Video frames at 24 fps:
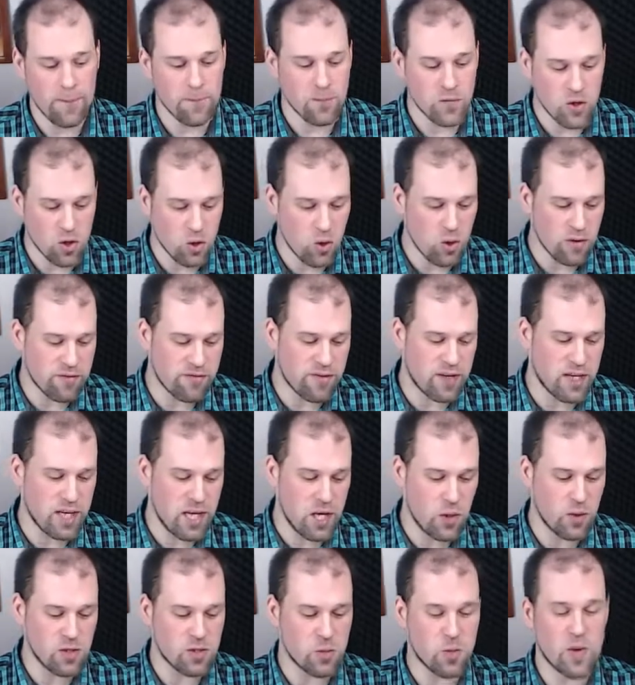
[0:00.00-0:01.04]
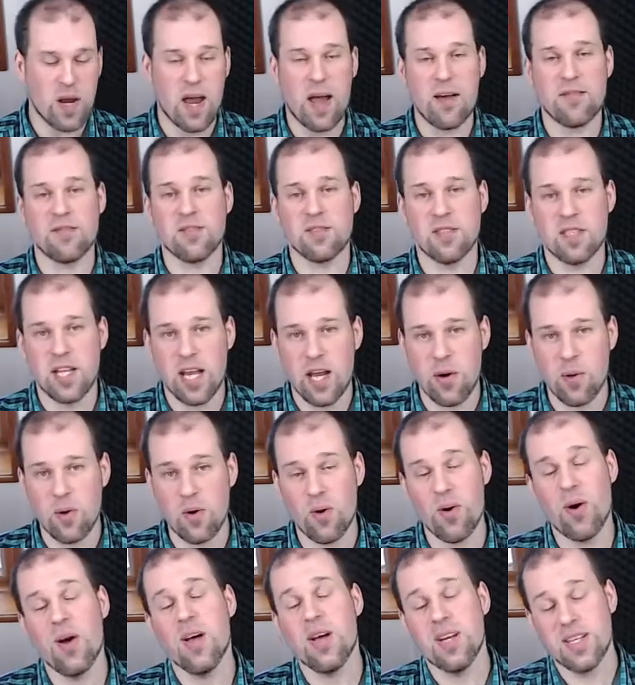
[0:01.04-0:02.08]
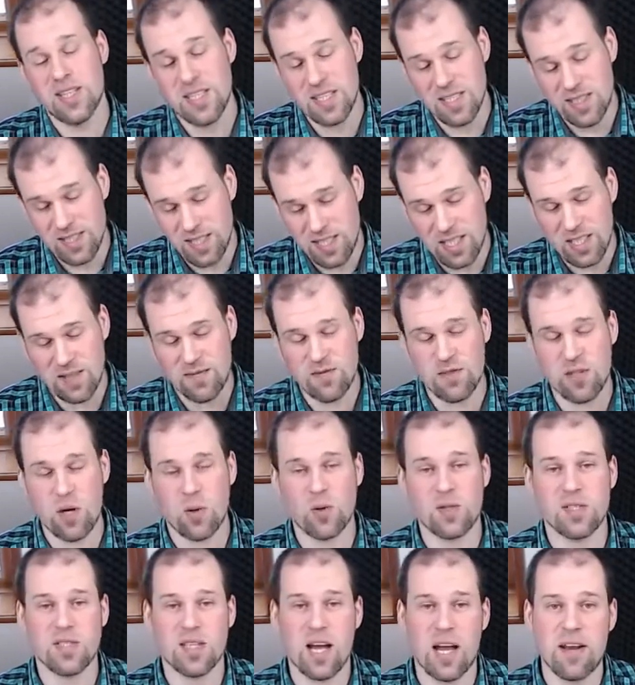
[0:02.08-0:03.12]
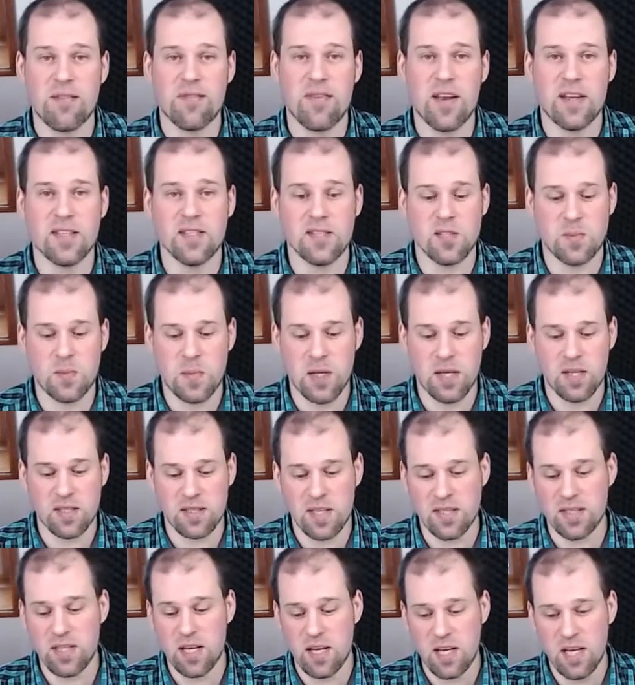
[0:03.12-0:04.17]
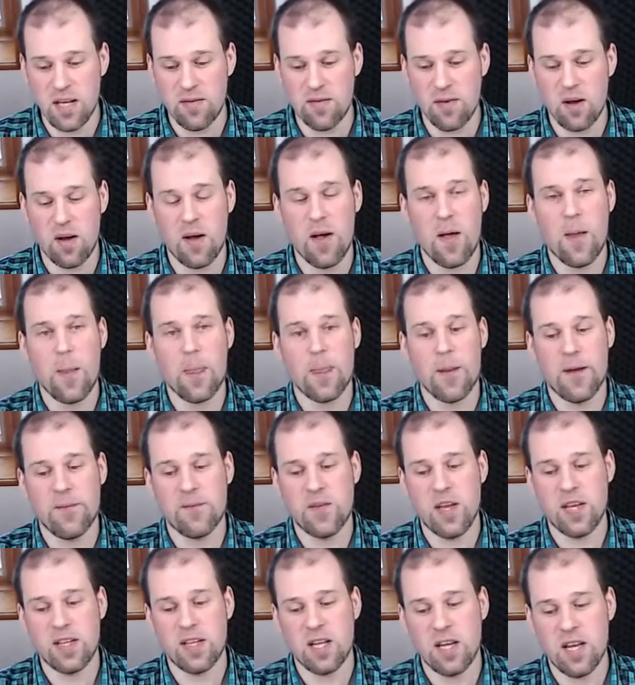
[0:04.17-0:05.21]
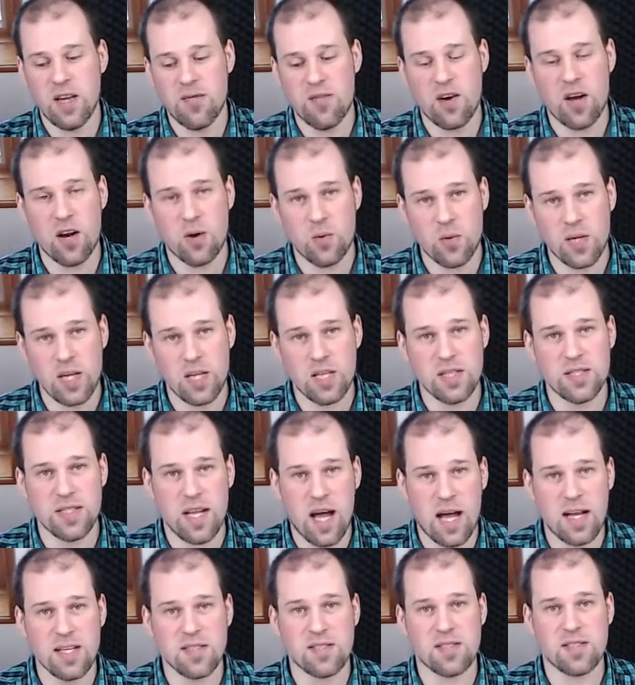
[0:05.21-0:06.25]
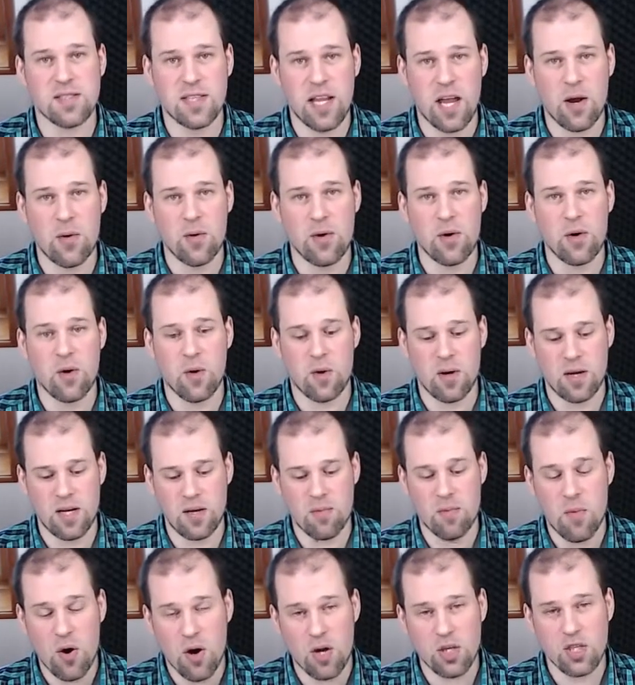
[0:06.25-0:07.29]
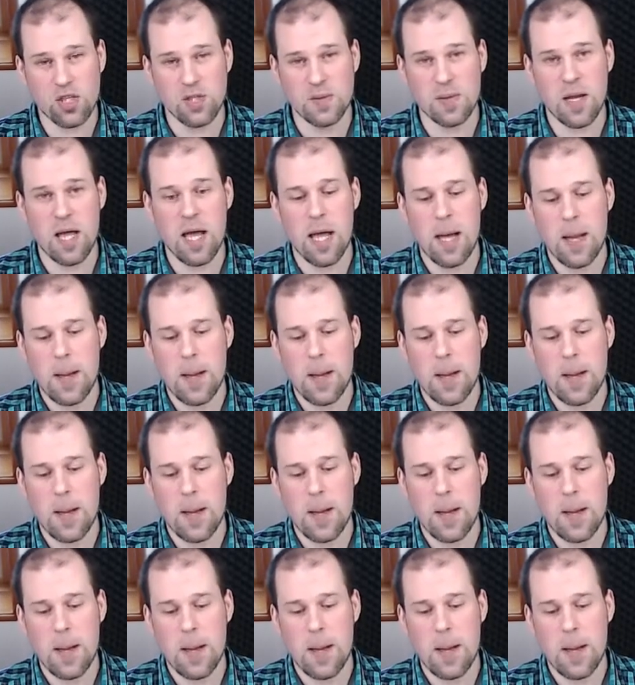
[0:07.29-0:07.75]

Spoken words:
The good thing here is we have stereo, even though side-facing speakers, and they deliver a real nice stereo immersion.